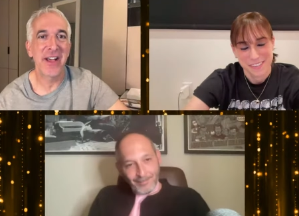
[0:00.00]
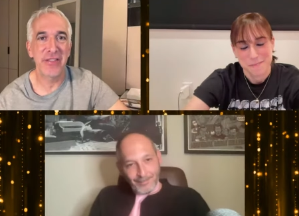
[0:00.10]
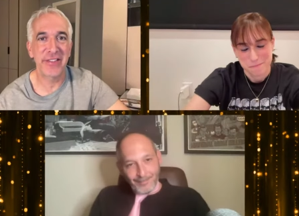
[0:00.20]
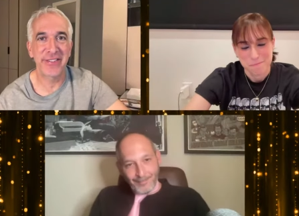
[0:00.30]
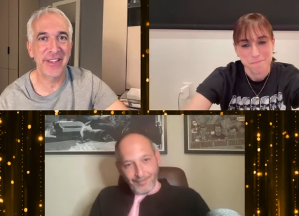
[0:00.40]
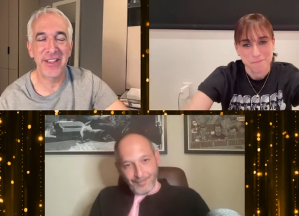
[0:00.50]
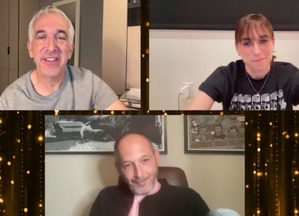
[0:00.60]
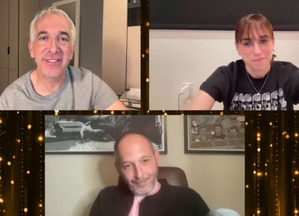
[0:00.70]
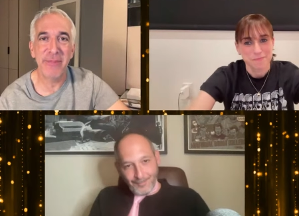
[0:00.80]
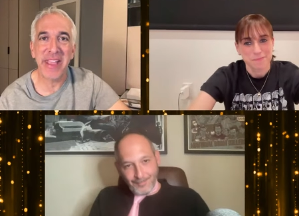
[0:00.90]
Speaker 1: this
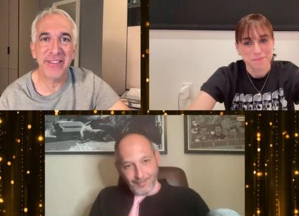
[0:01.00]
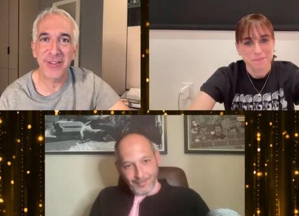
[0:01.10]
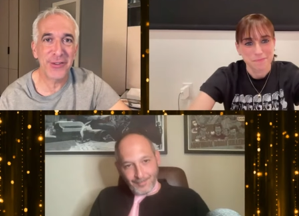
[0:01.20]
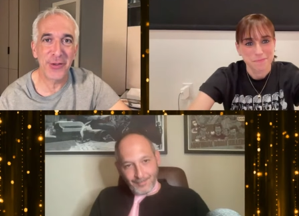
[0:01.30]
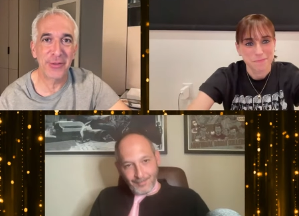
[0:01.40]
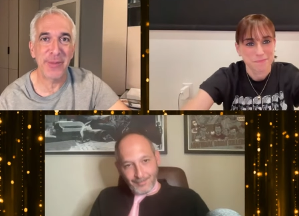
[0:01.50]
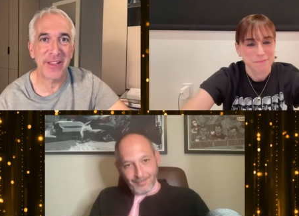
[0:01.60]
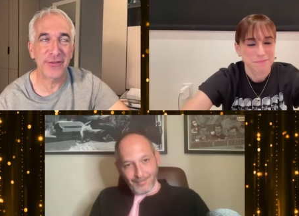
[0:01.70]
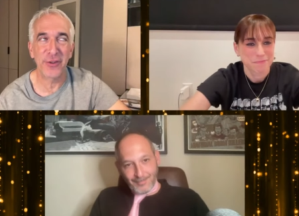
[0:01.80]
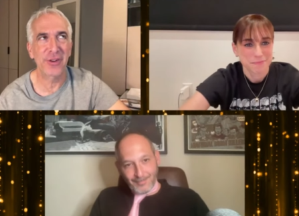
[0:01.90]
space, YouTube
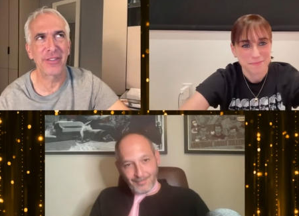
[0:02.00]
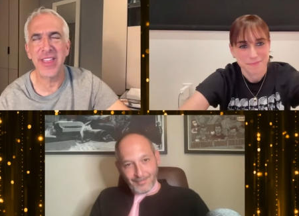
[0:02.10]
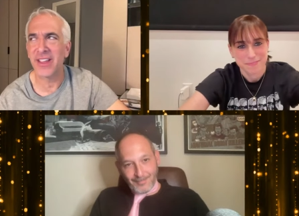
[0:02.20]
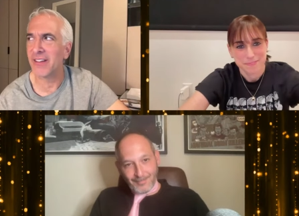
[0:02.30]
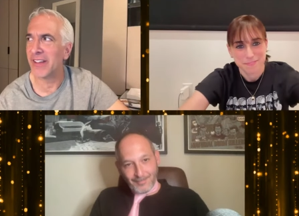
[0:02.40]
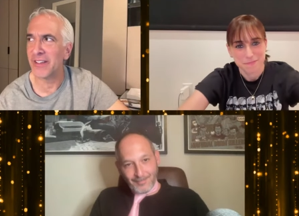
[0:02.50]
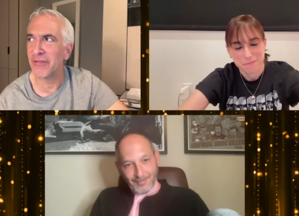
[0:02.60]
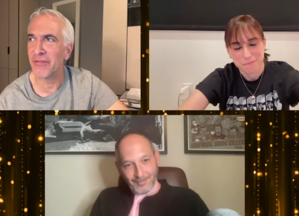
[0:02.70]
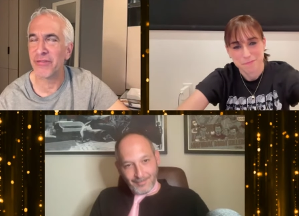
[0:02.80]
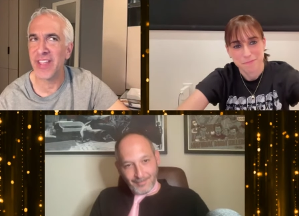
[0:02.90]
space, for I think like
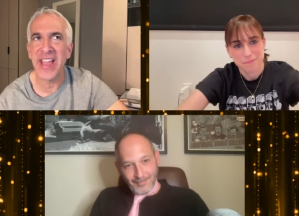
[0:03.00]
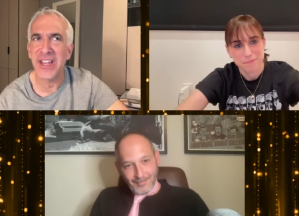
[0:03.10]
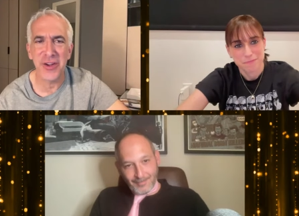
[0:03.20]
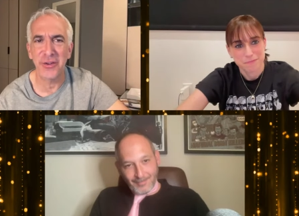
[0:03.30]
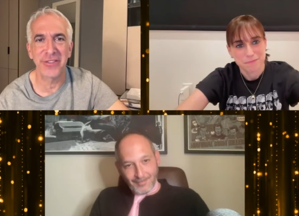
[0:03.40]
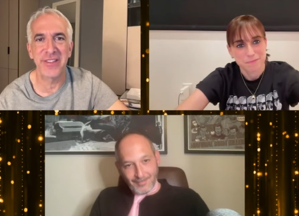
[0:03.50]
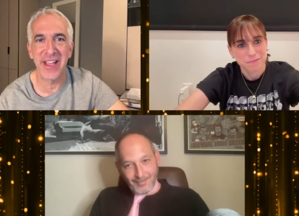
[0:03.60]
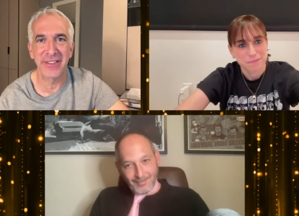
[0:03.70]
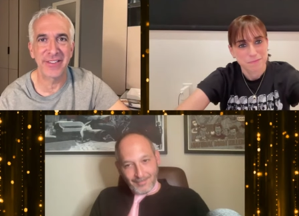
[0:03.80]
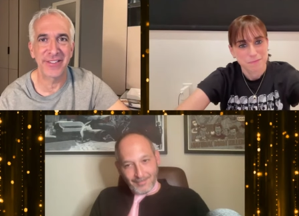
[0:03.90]
10 years
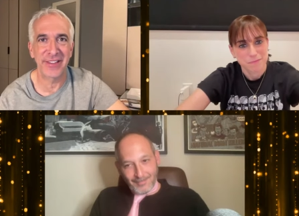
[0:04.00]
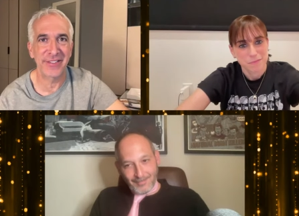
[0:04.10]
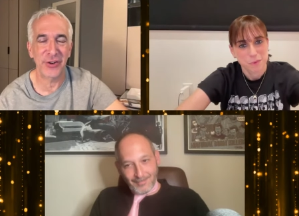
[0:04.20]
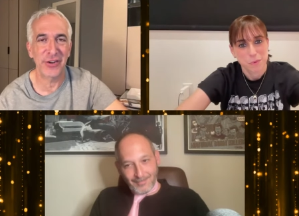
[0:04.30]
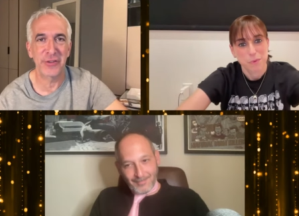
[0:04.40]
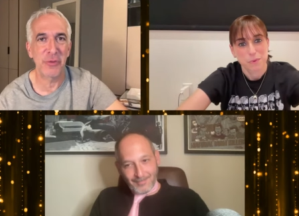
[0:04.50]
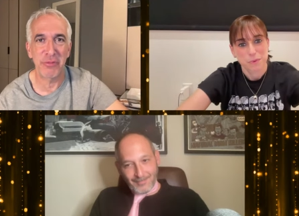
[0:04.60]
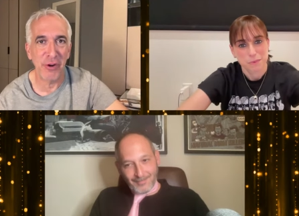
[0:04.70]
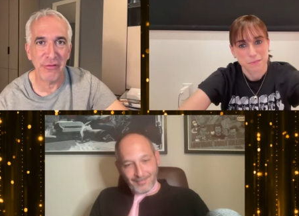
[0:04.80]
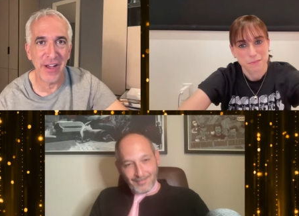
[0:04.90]
now, since I started
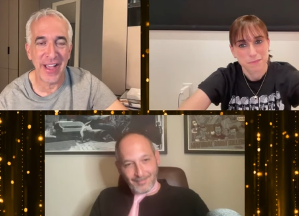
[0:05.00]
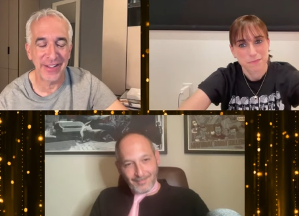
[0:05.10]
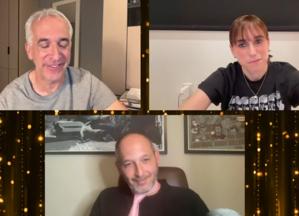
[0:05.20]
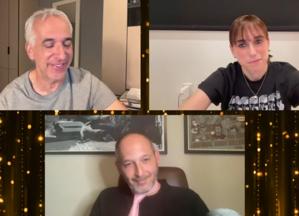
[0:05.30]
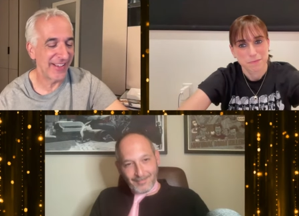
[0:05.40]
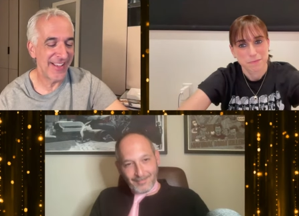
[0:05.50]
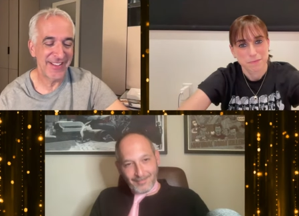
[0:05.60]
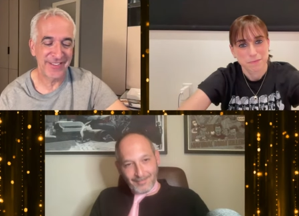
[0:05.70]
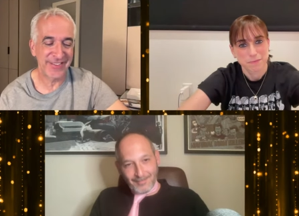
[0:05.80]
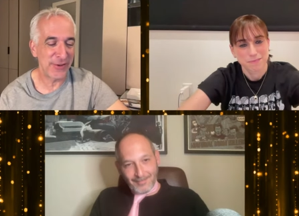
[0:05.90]
doing profiles.
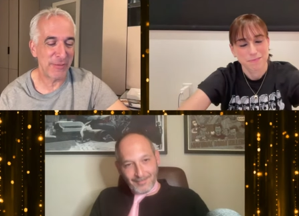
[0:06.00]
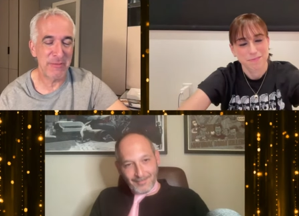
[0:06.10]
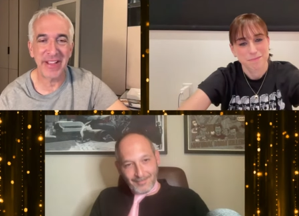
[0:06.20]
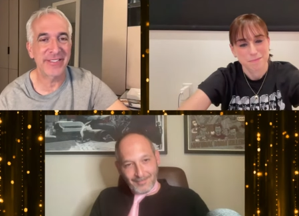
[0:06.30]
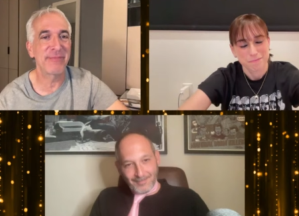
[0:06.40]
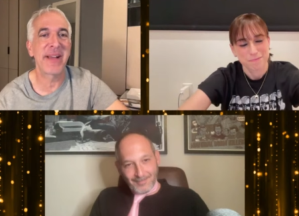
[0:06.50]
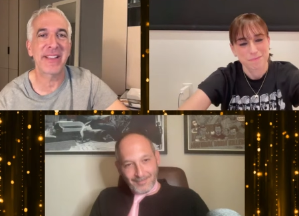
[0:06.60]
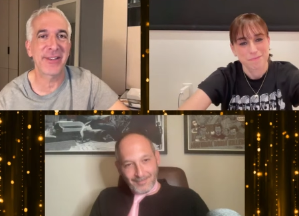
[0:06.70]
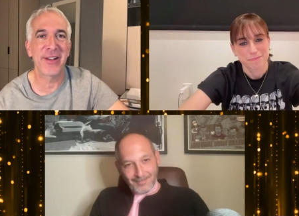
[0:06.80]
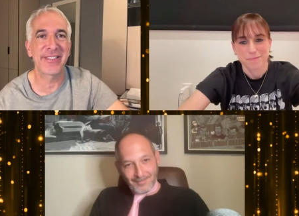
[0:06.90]
So Mike's
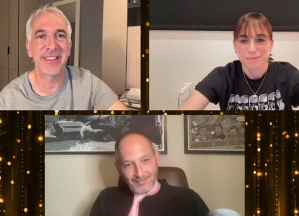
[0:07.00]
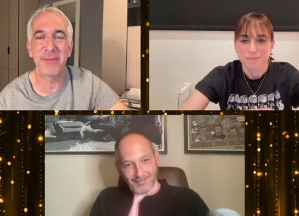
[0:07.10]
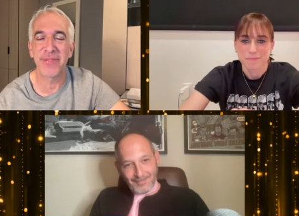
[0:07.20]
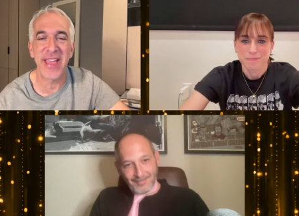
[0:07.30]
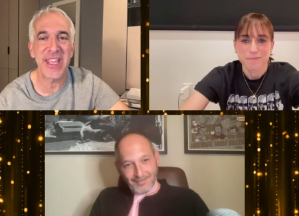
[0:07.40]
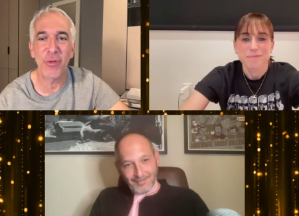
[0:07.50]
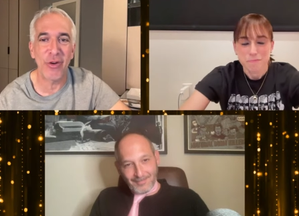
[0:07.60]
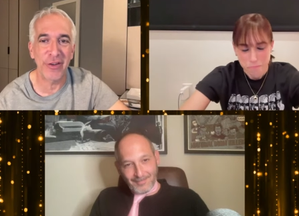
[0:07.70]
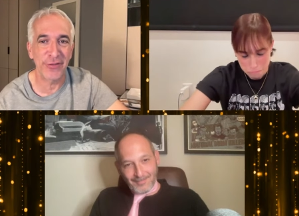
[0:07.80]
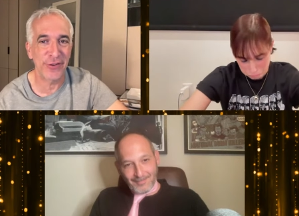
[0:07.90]
awesome. Thank you
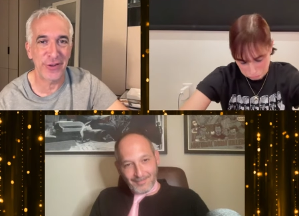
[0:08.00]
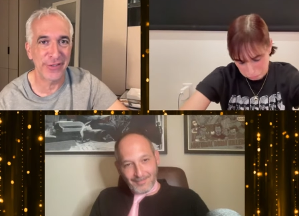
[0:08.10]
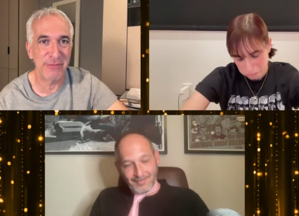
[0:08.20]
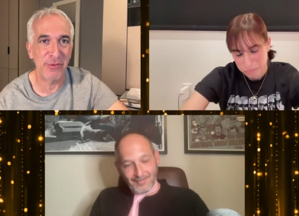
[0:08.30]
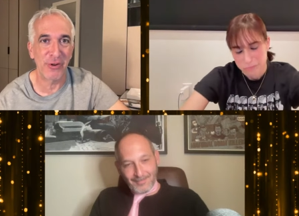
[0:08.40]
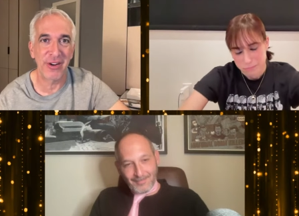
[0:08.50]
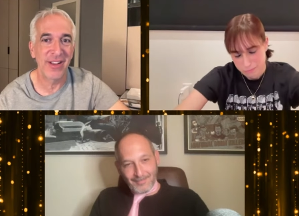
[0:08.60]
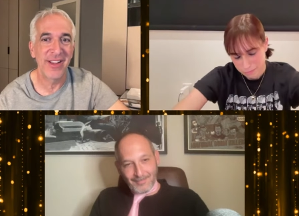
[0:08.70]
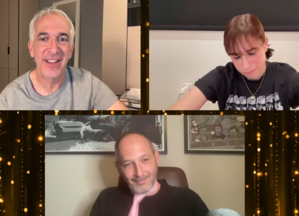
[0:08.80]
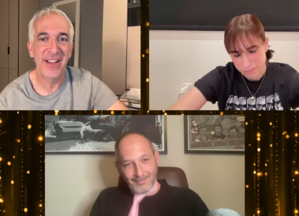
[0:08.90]
always for your
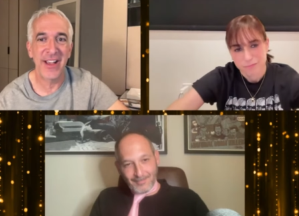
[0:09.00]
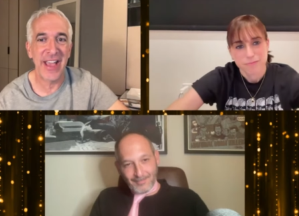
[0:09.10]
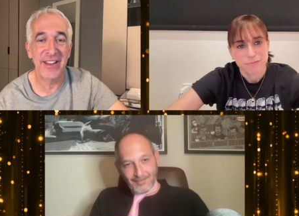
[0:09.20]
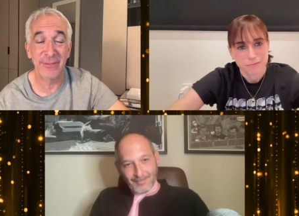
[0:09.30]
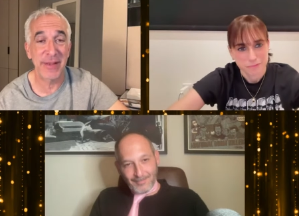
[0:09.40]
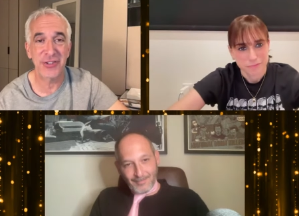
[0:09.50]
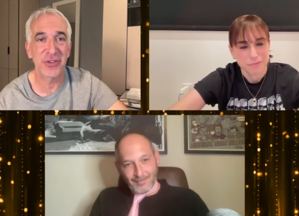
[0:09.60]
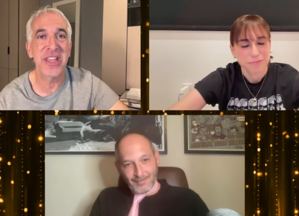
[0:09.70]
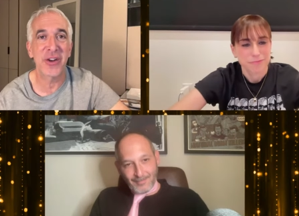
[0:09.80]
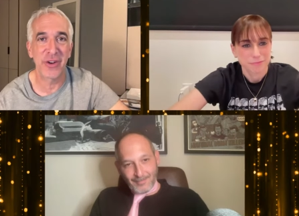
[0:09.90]
support, and
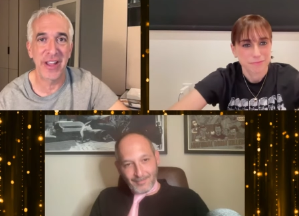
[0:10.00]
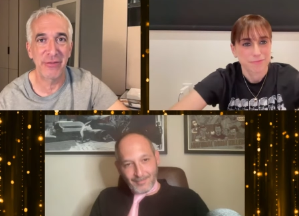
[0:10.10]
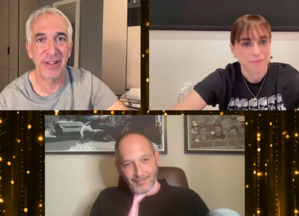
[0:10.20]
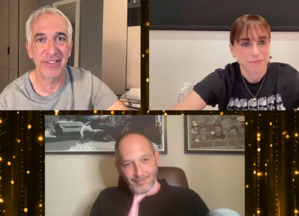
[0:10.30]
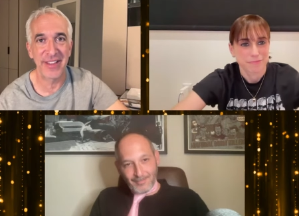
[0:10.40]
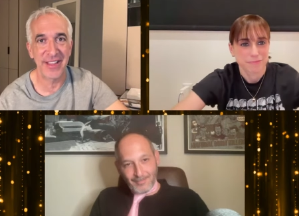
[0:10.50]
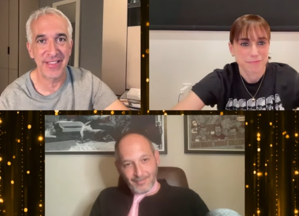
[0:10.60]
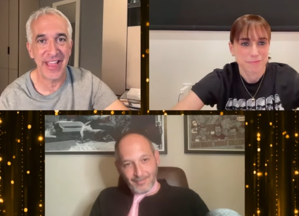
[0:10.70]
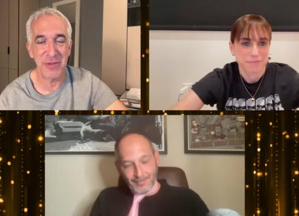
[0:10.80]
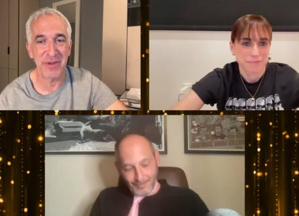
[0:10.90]
especially here on
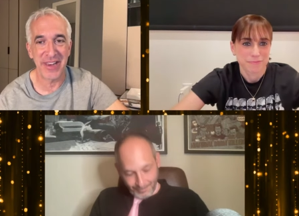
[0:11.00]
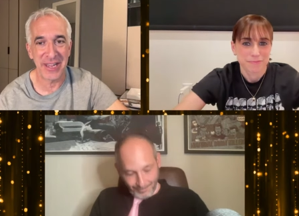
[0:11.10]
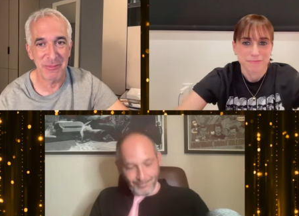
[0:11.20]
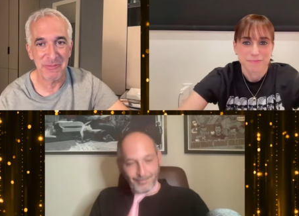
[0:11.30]
FYC. Thank you, buddy.